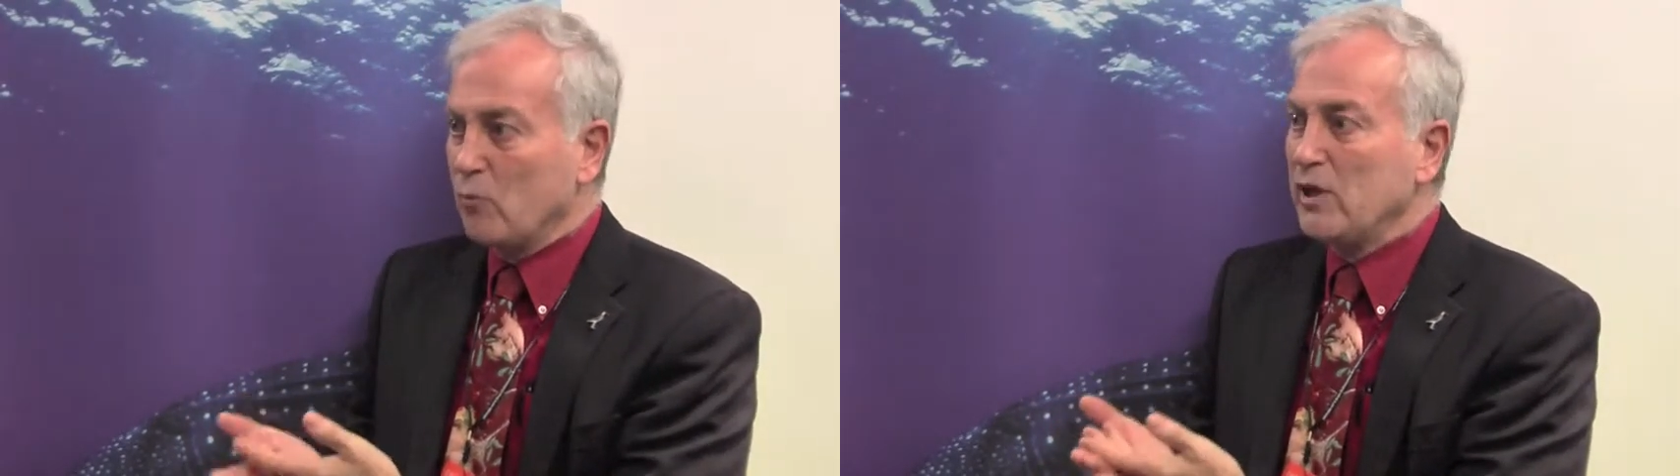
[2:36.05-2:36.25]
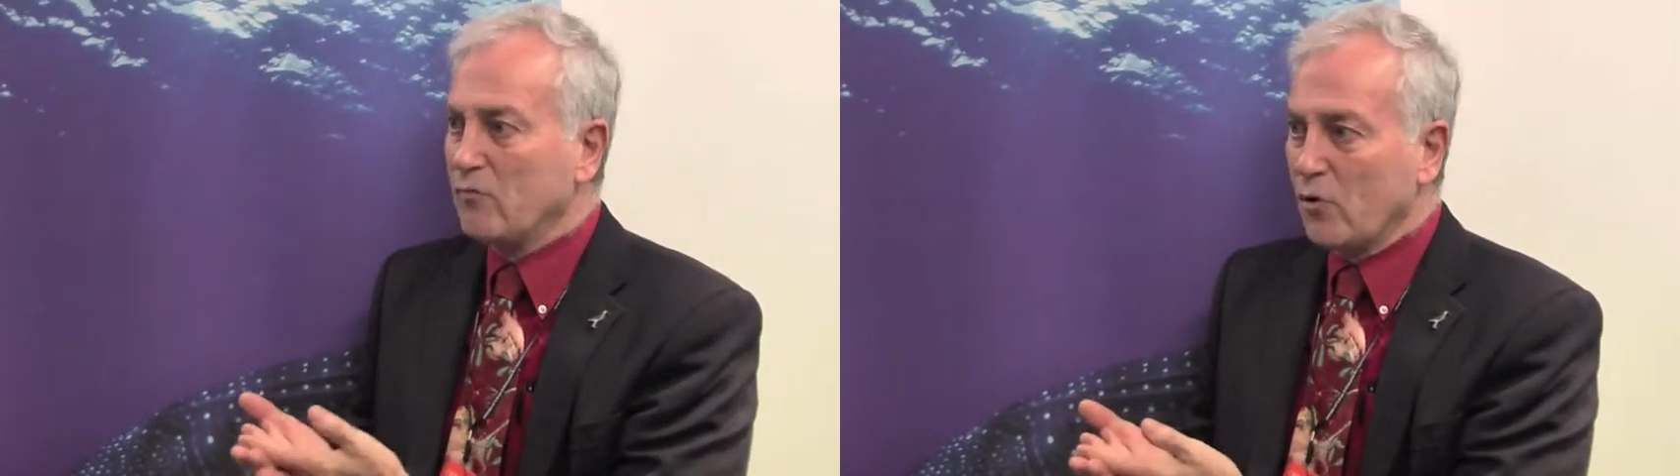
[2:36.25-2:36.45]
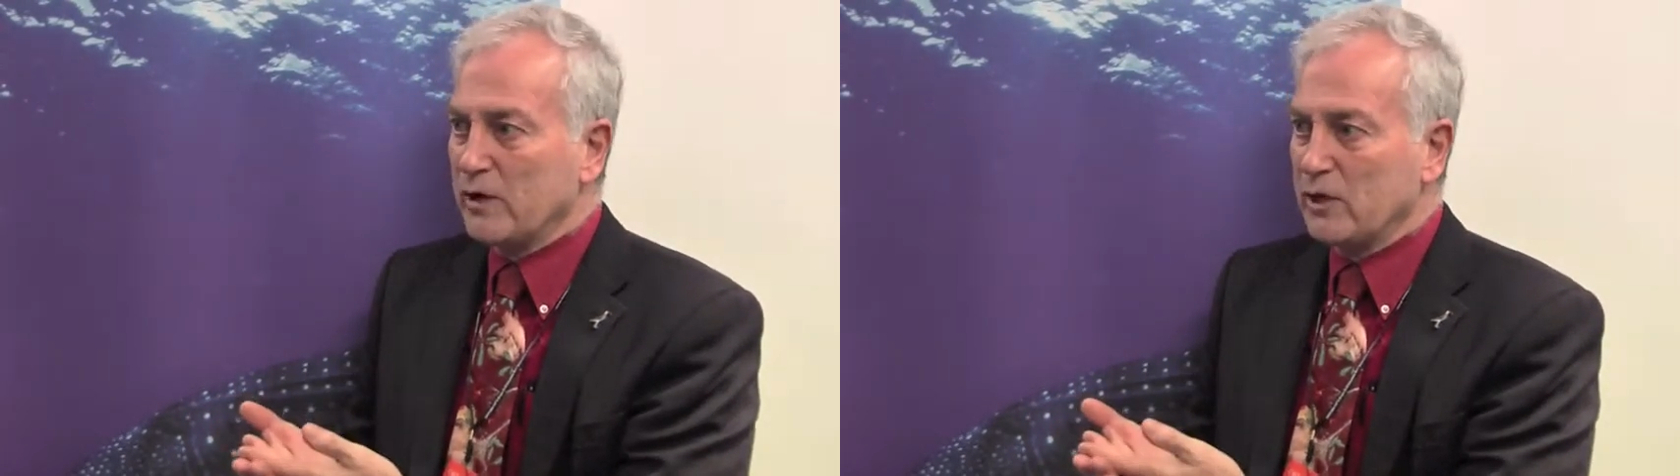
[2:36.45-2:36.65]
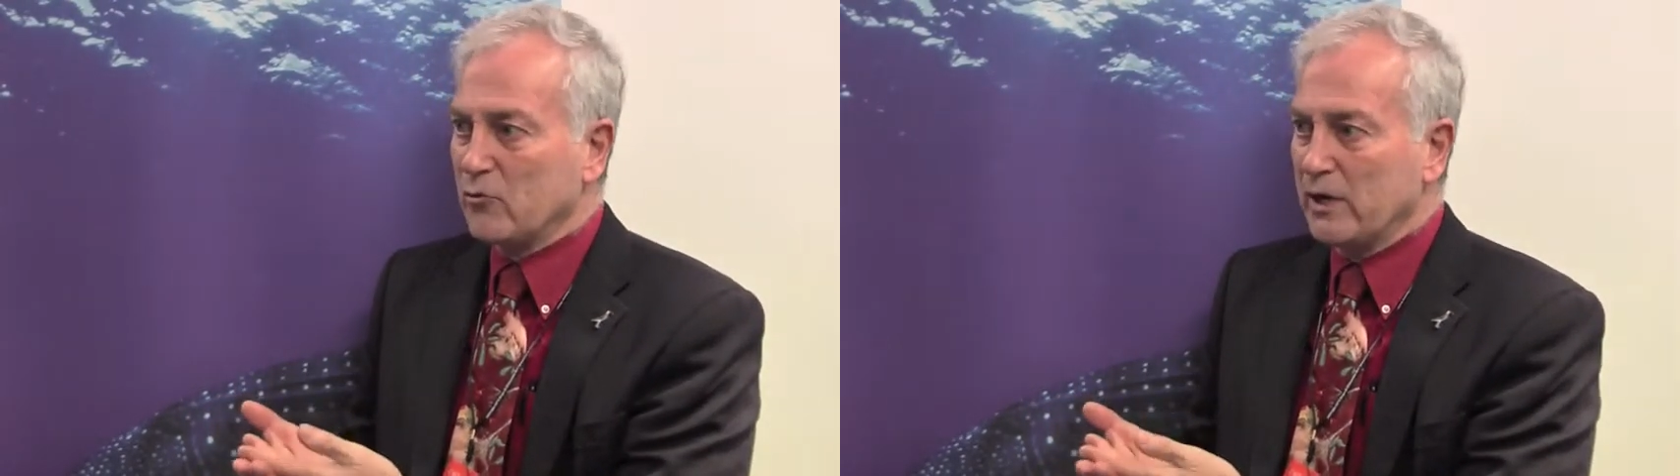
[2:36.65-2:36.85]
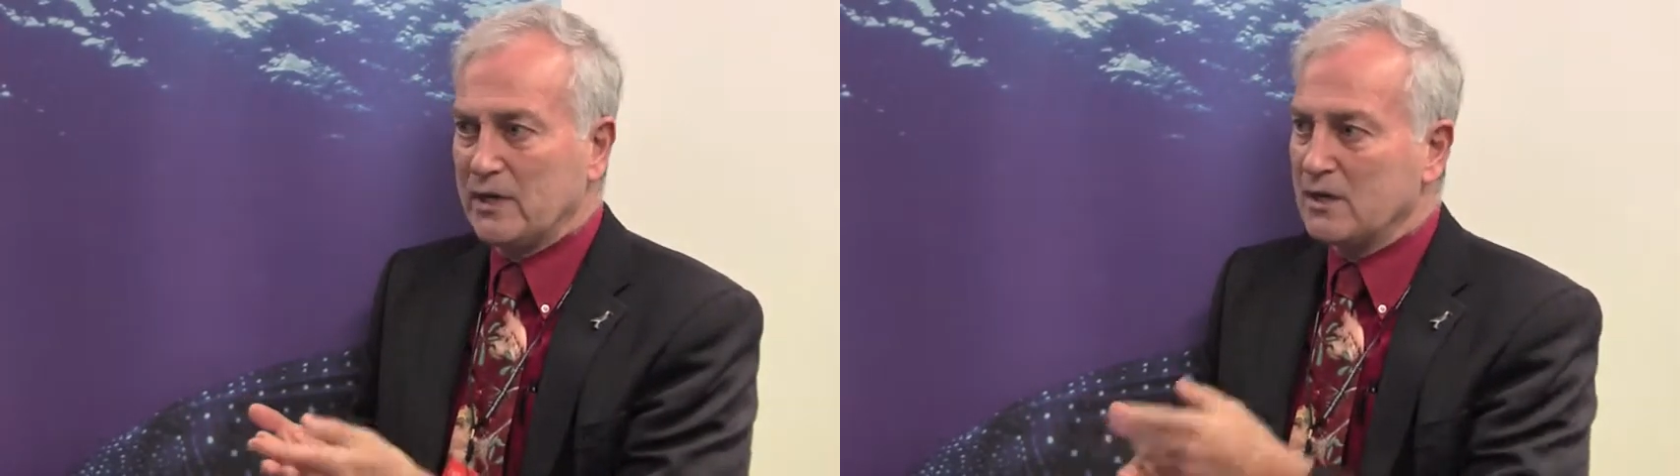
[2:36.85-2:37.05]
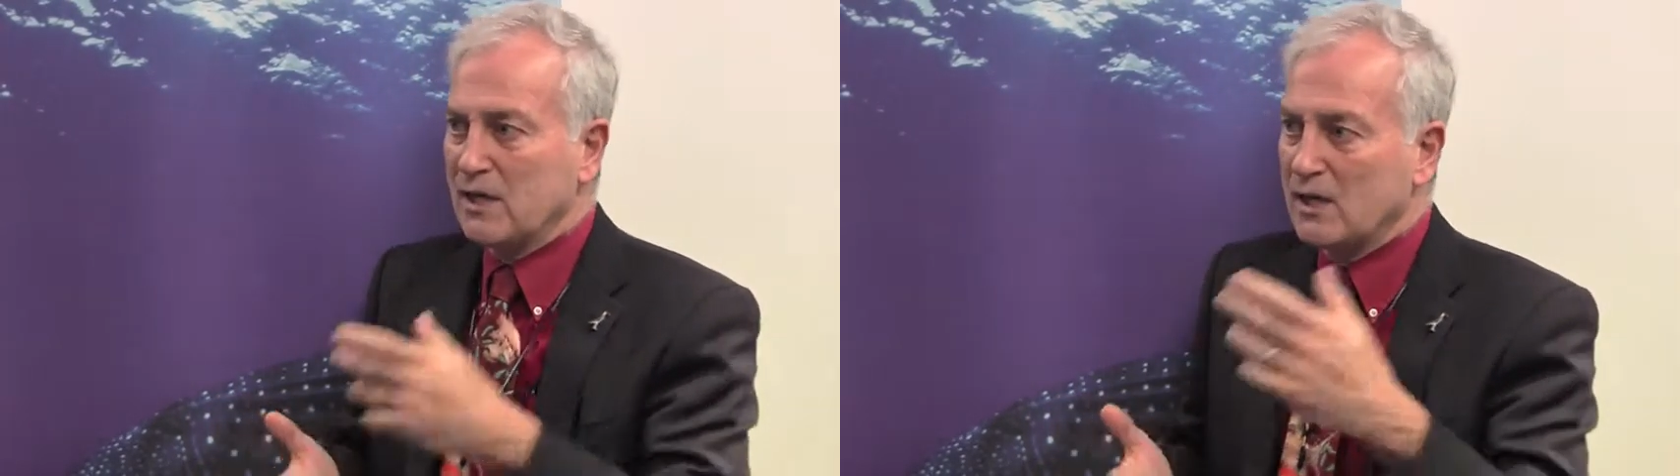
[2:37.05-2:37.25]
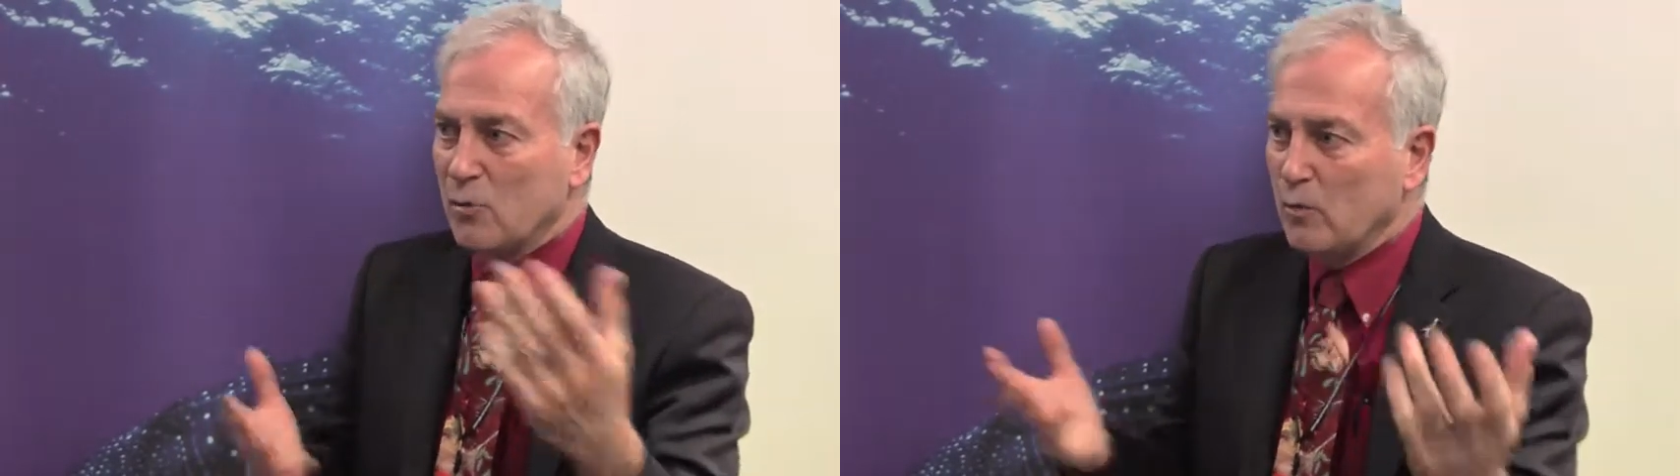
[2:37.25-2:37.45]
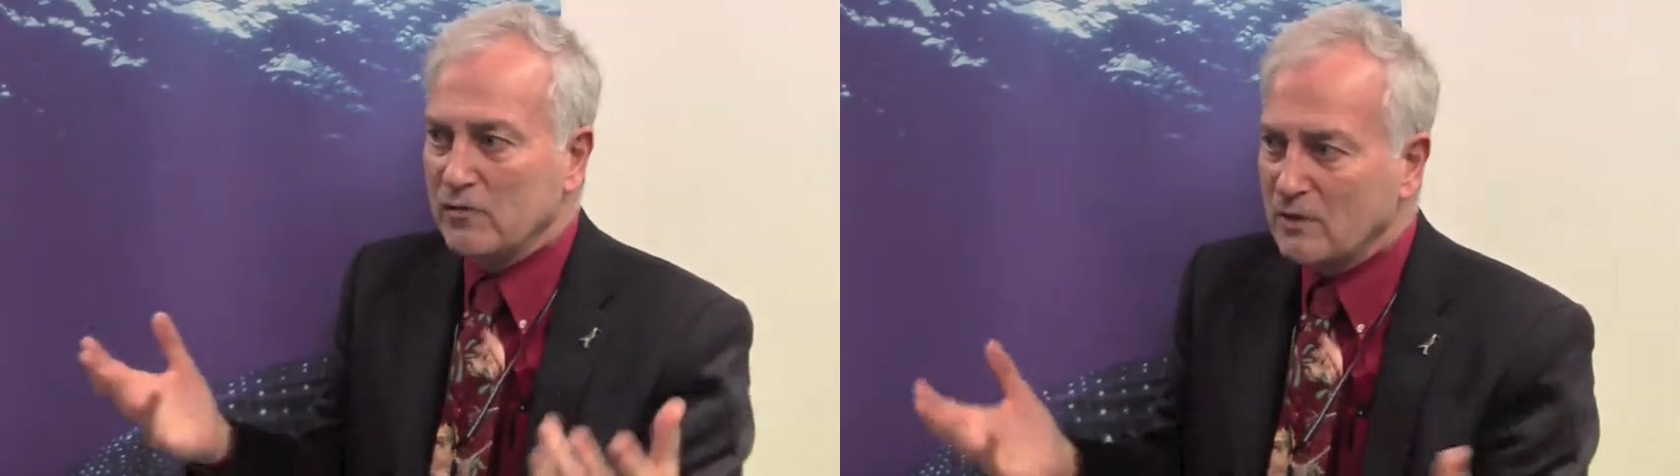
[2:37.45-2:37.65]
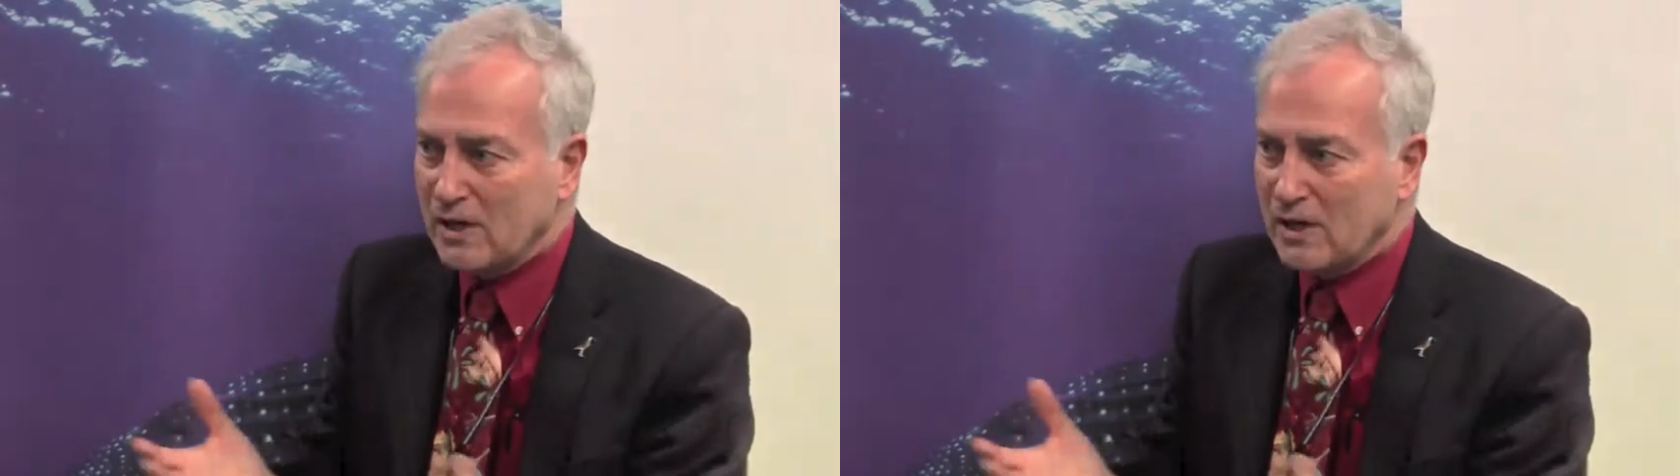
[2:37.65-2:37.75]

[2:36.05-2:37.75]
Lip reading: We have